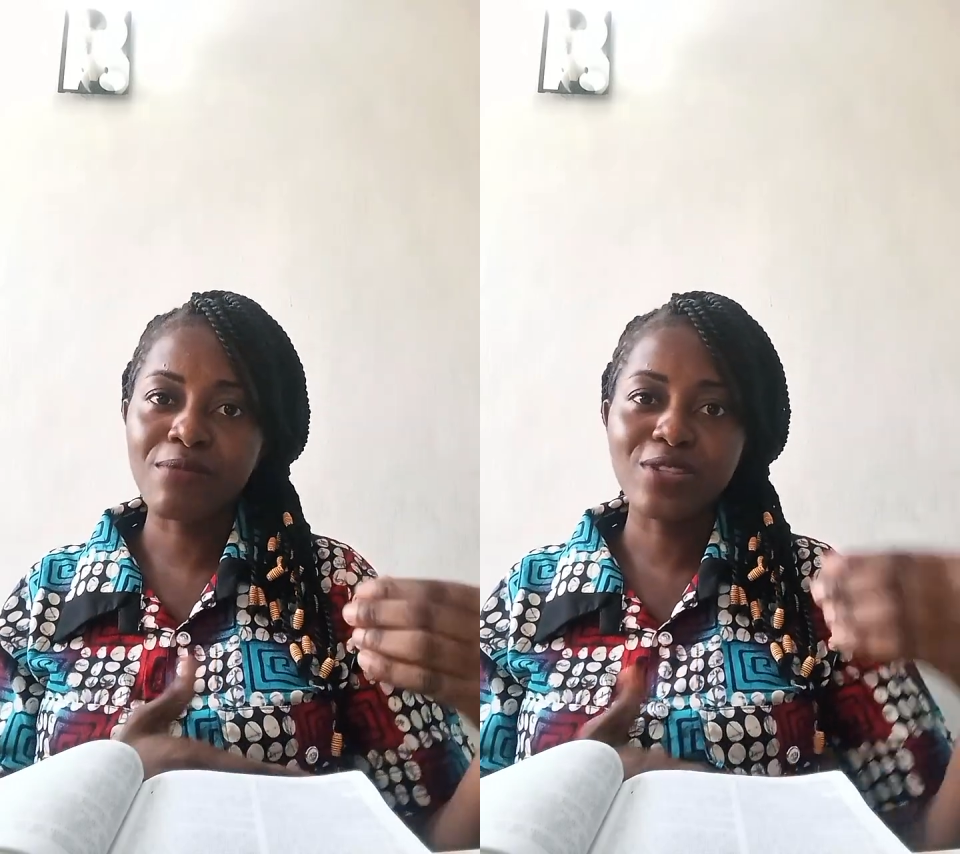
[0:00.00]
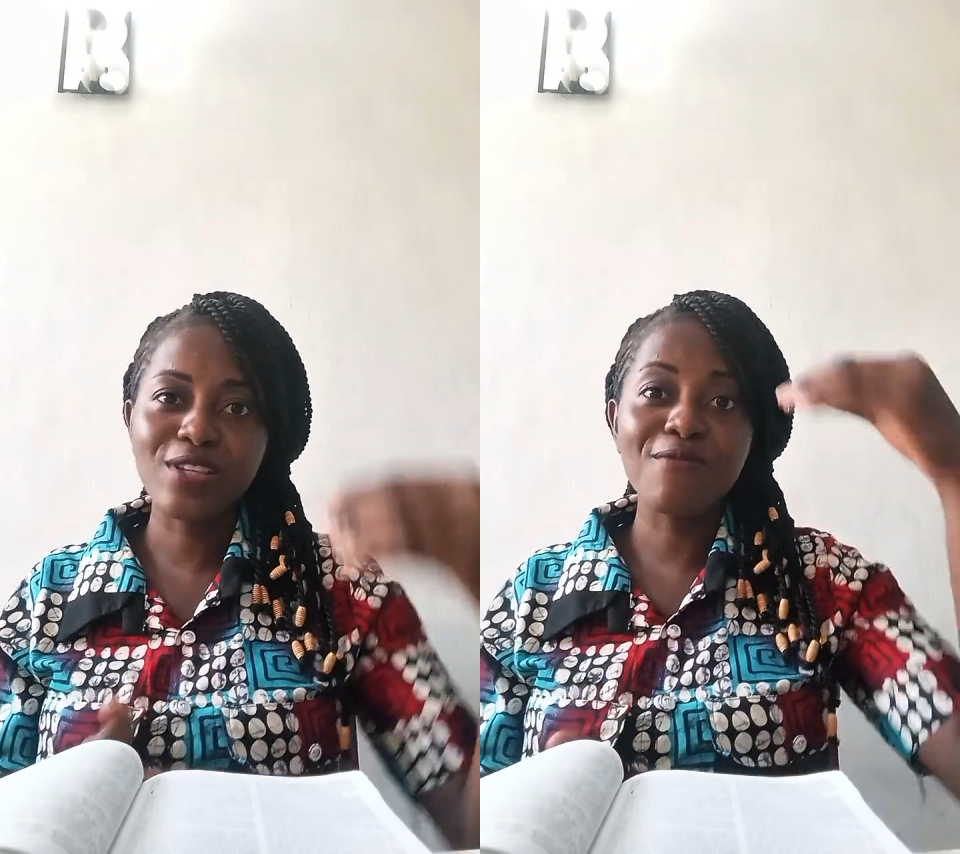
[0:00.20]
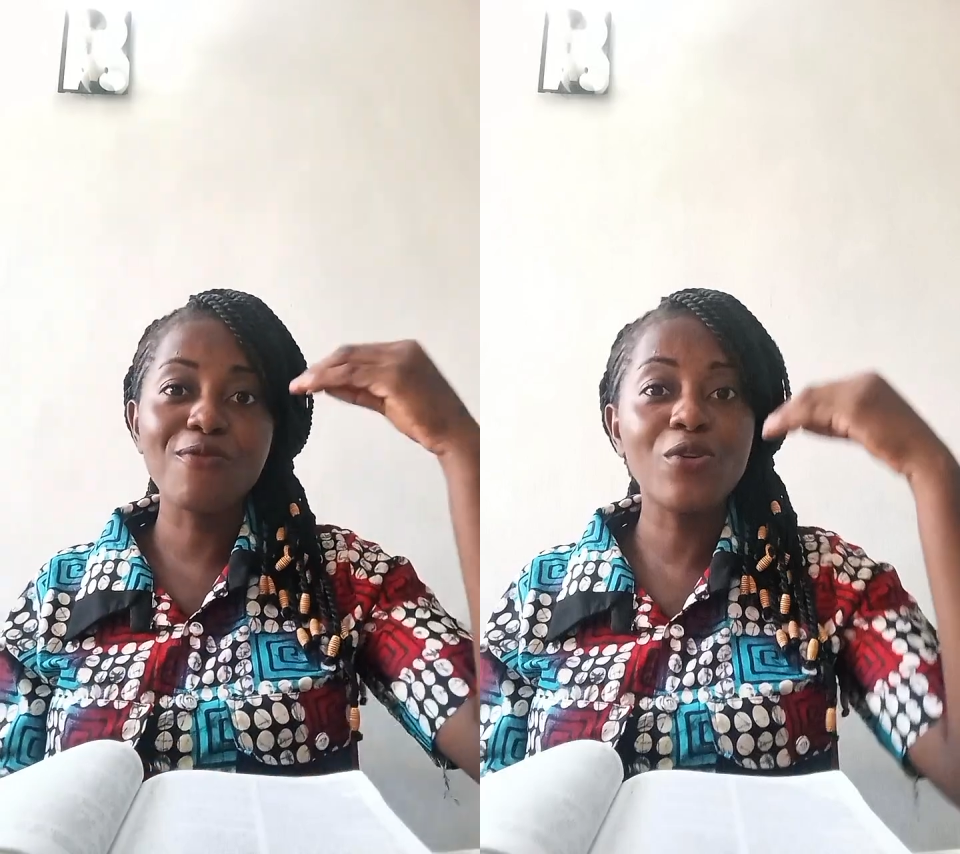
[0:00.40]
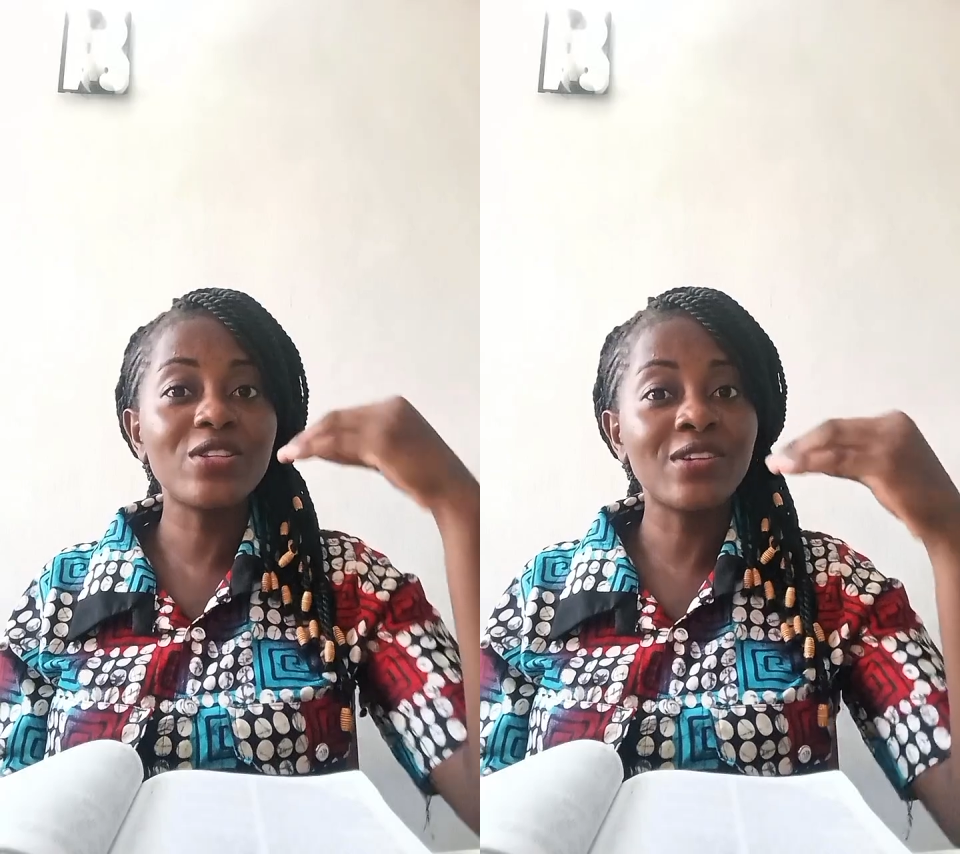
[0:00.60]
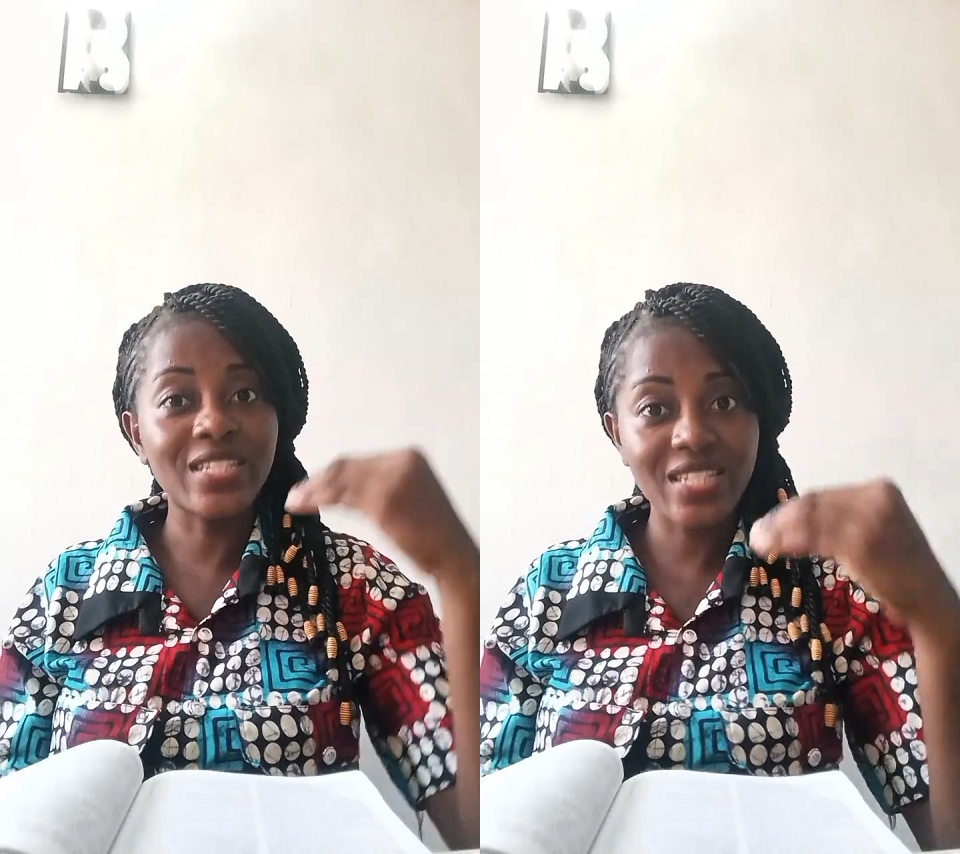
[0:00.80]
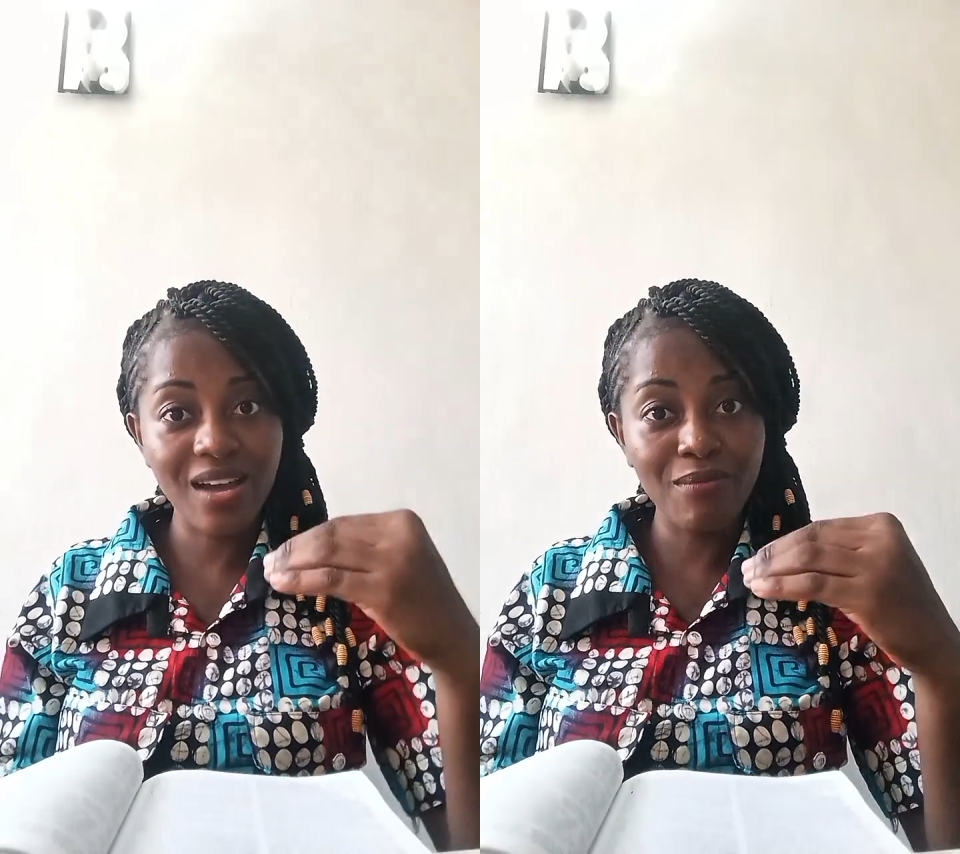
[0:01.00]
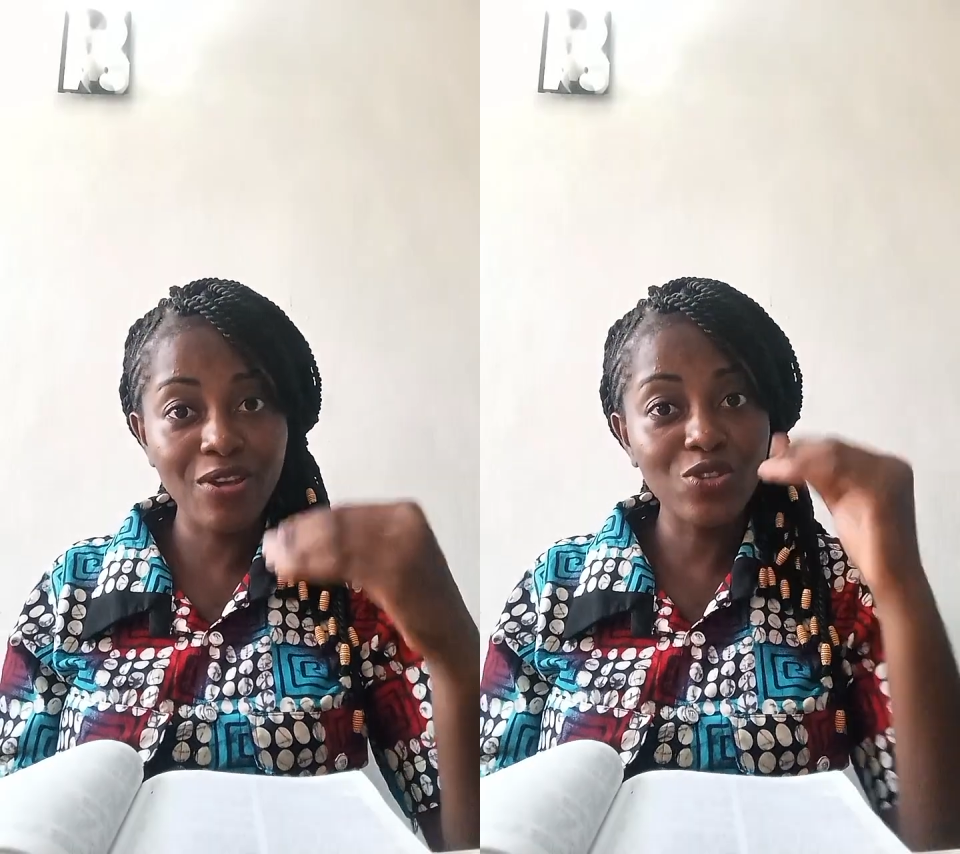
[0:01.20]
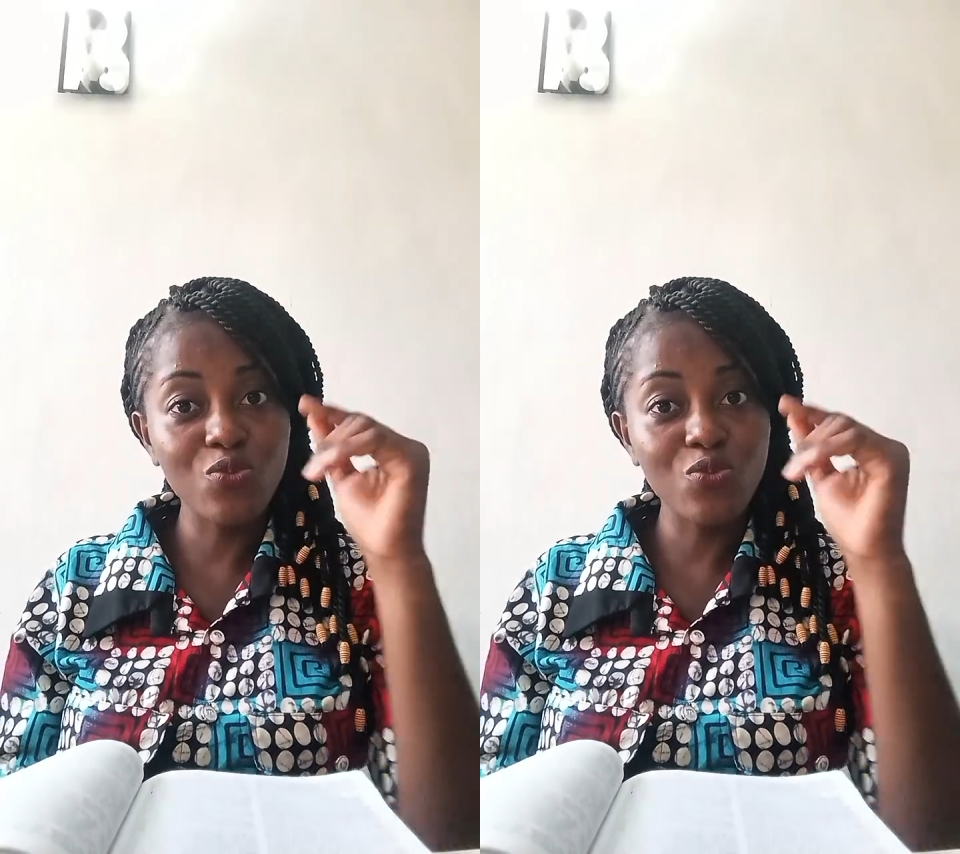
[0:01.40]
himself wrote on tablets.